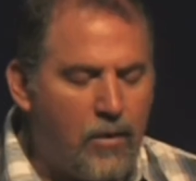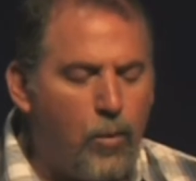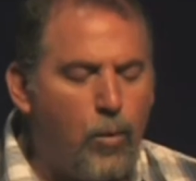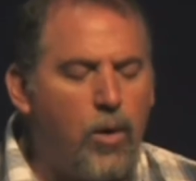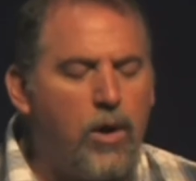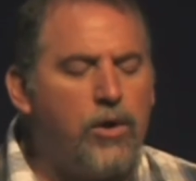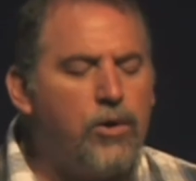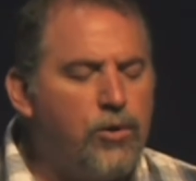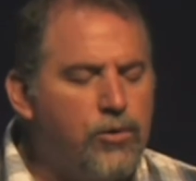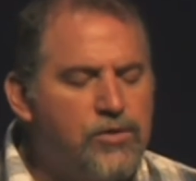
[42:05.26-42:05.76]
the
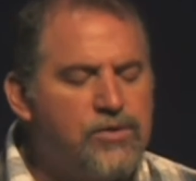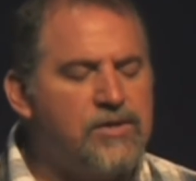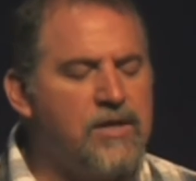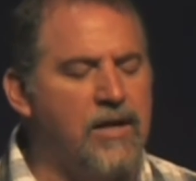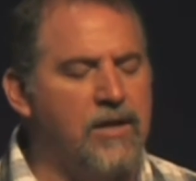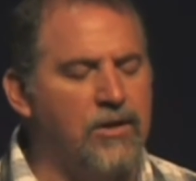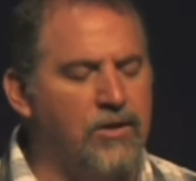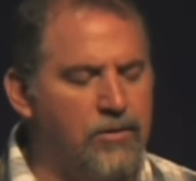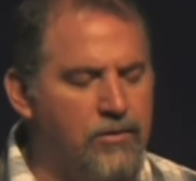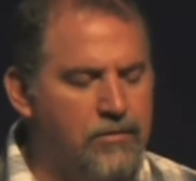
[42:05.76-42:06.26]
one who
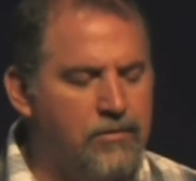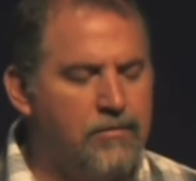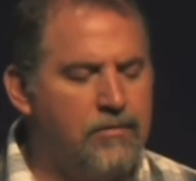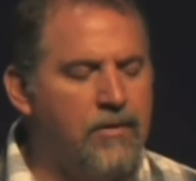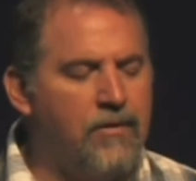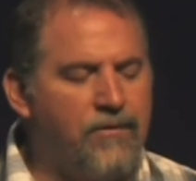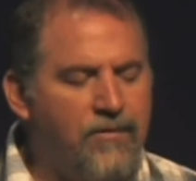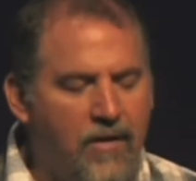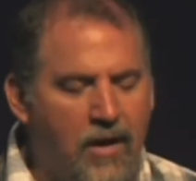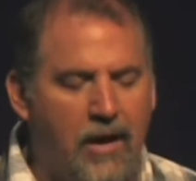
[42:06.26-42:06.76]
sent you,
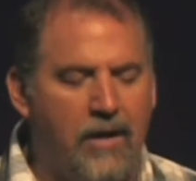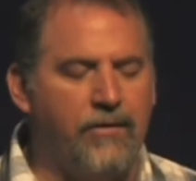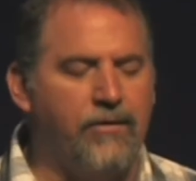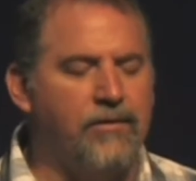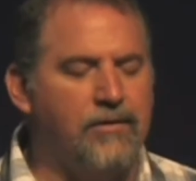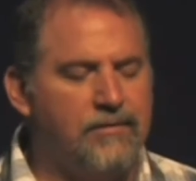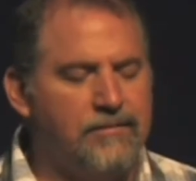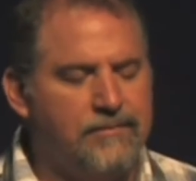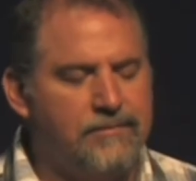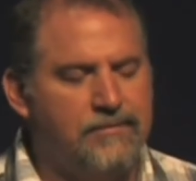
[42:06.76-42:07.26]
the Father.